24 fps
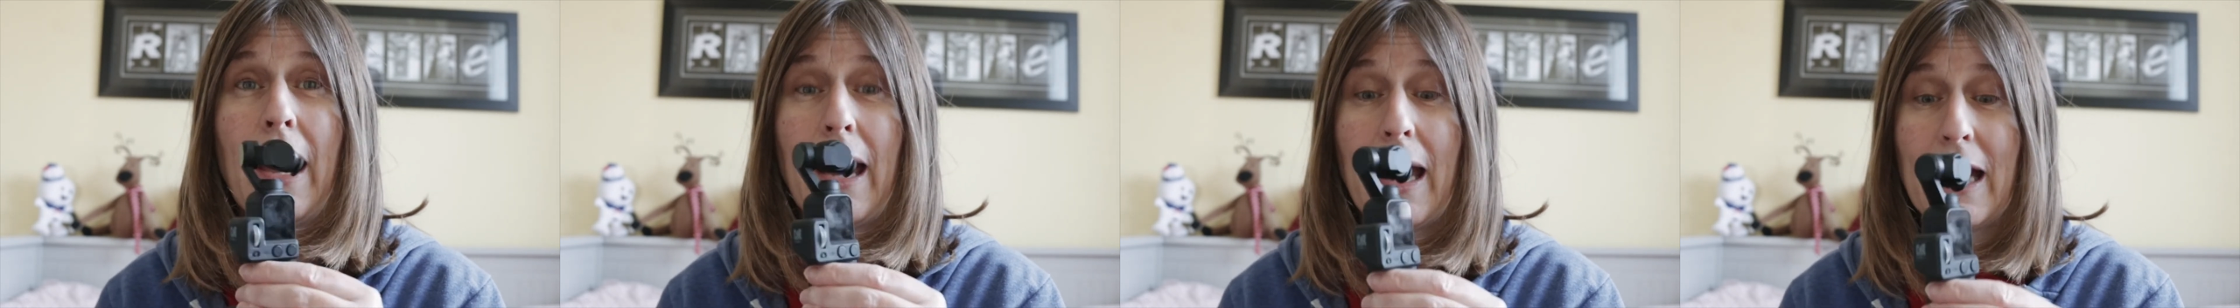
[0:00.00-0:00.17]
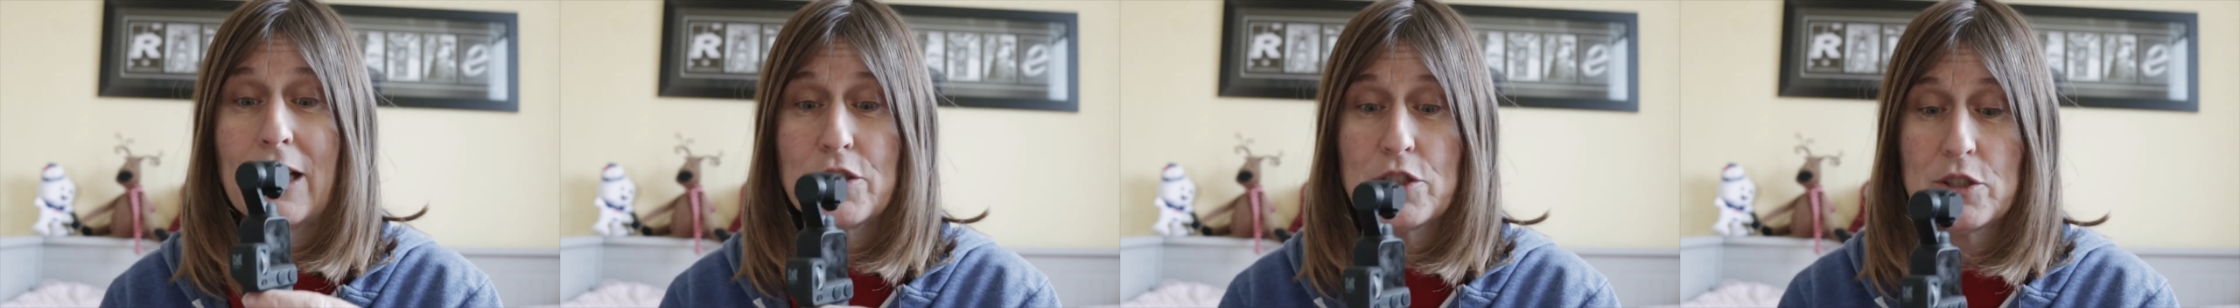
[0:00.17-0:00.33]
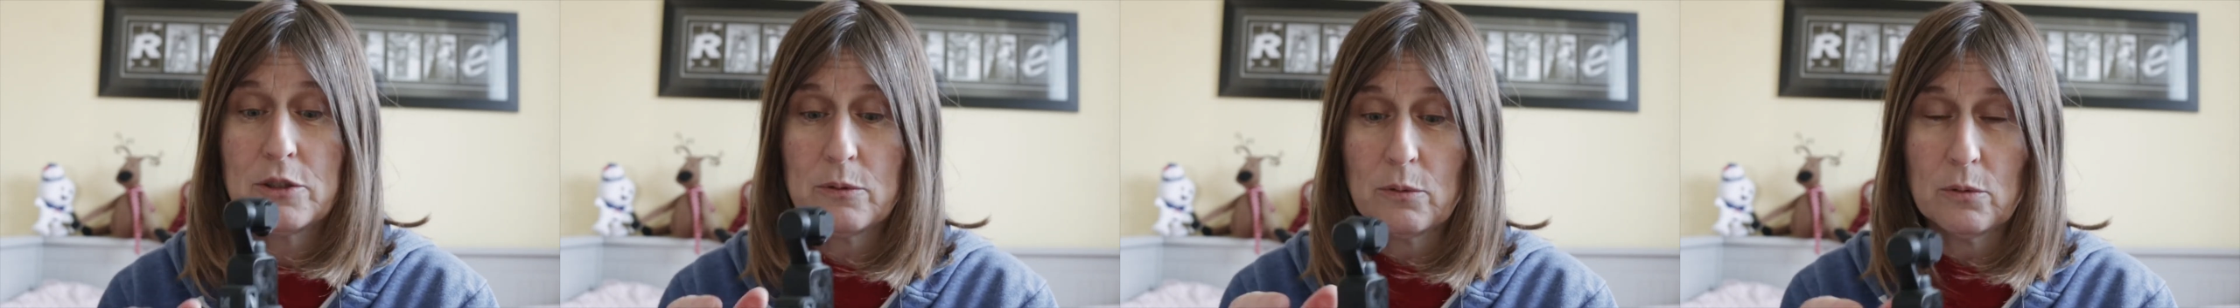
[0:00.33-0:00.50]

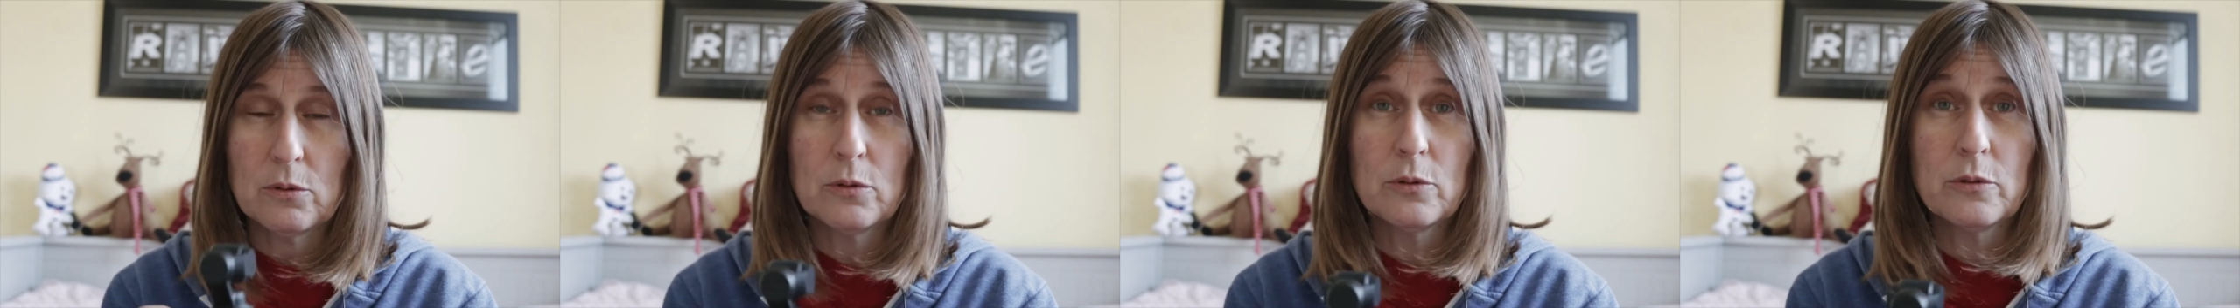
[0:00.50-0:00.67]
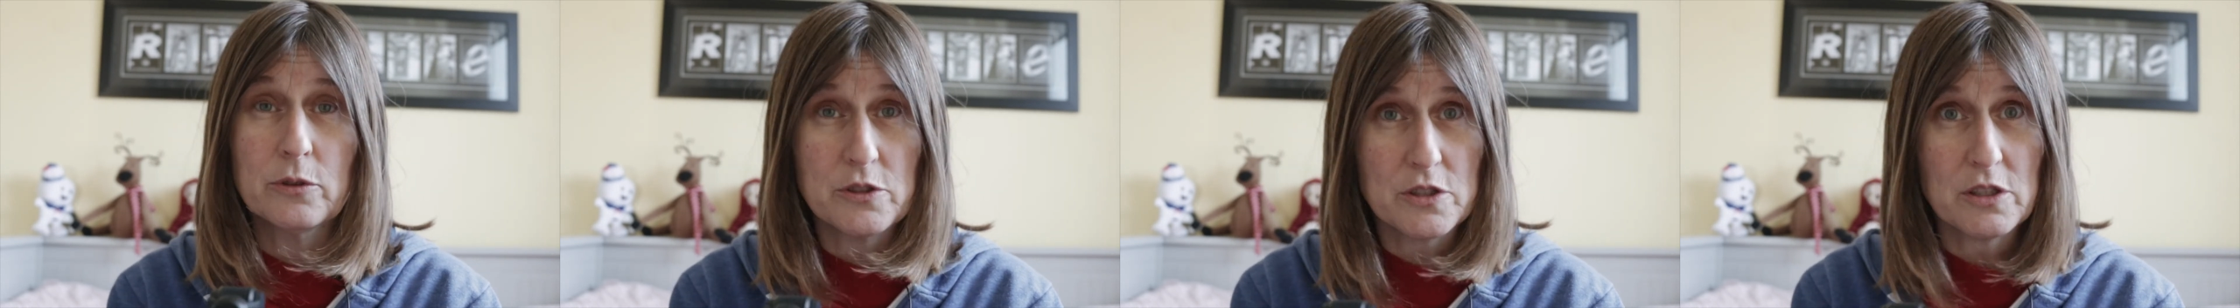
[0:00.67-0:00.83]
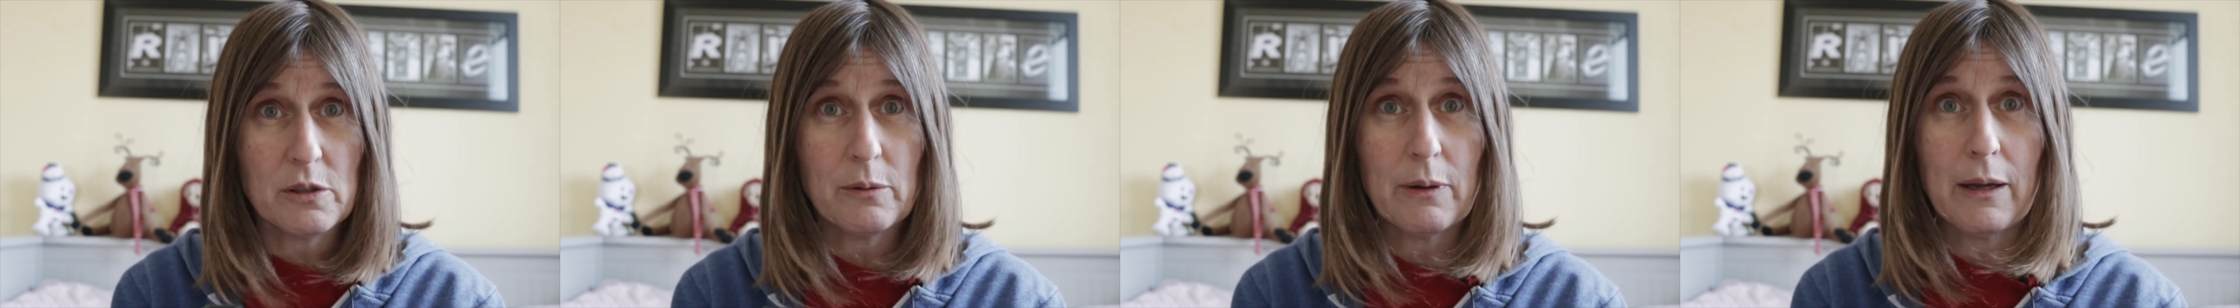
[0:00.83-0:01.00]
and you
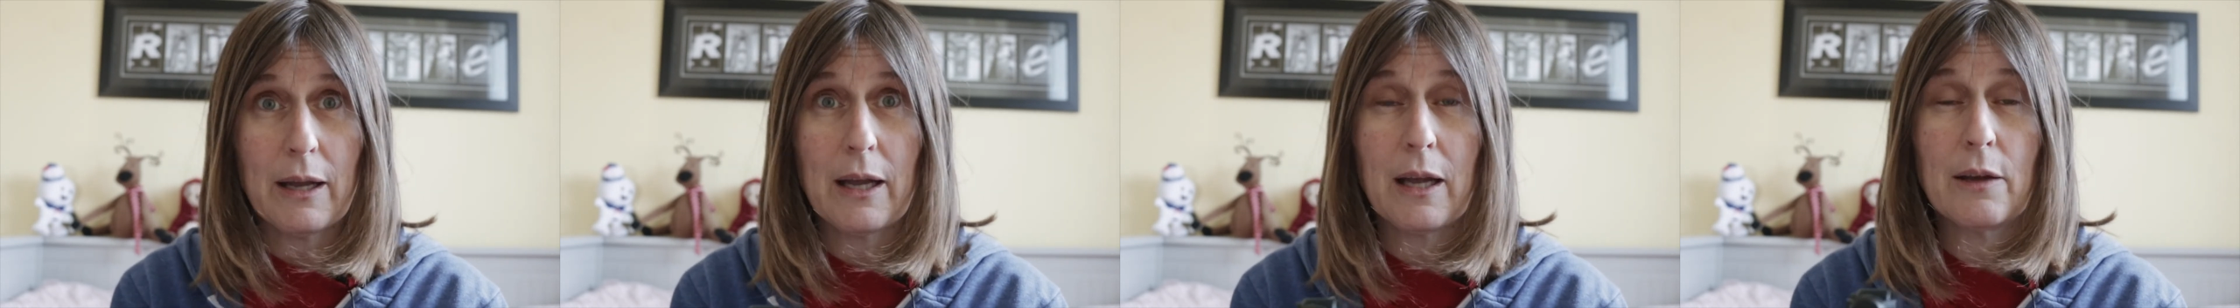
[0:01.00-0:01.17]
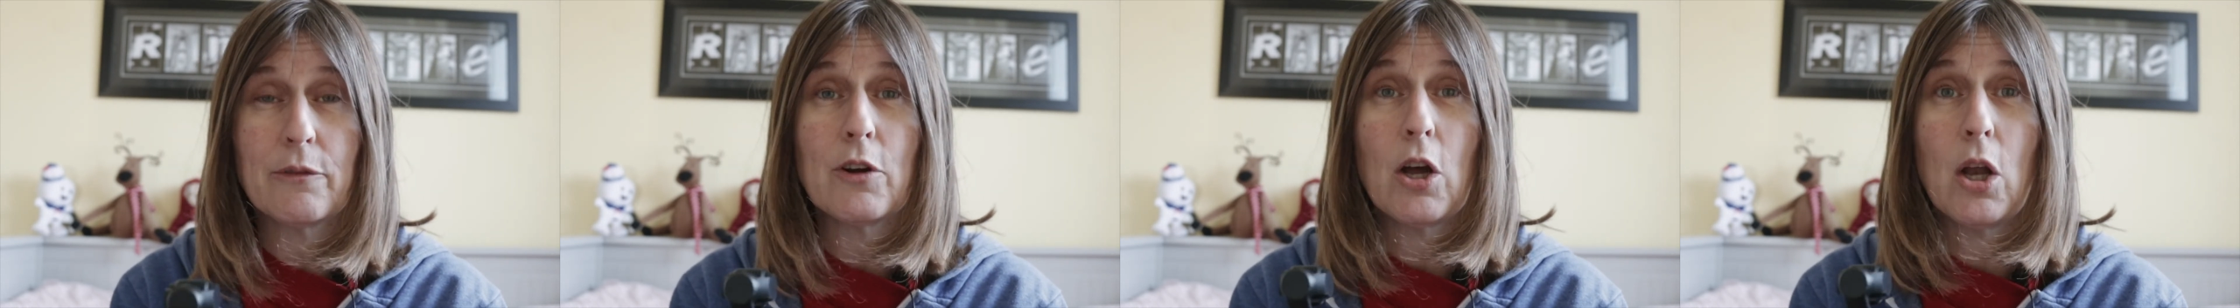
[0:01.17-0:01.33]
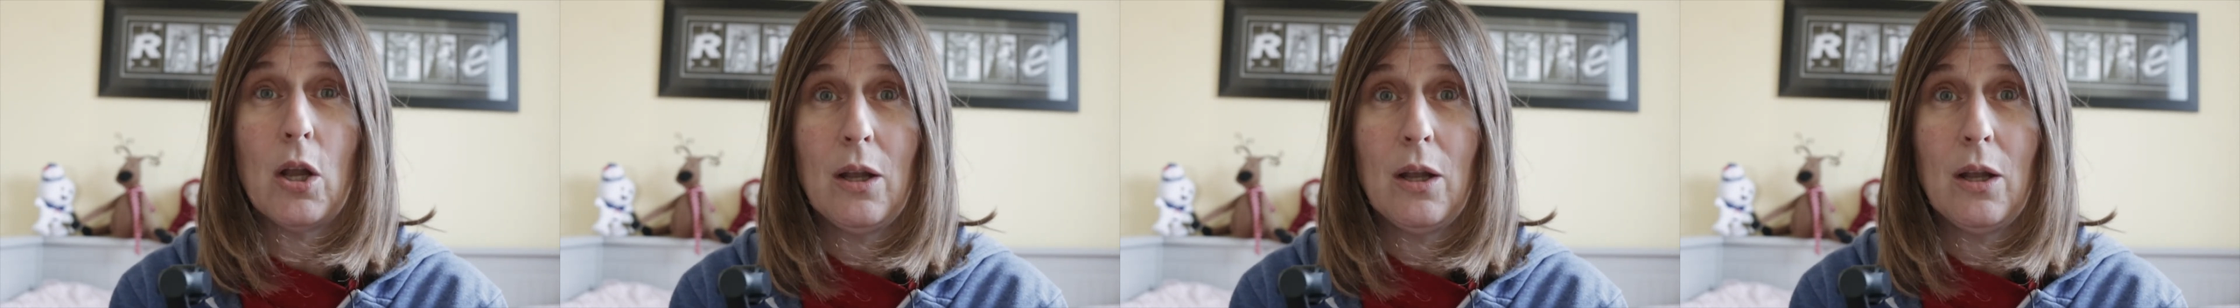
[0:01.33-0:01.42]
also have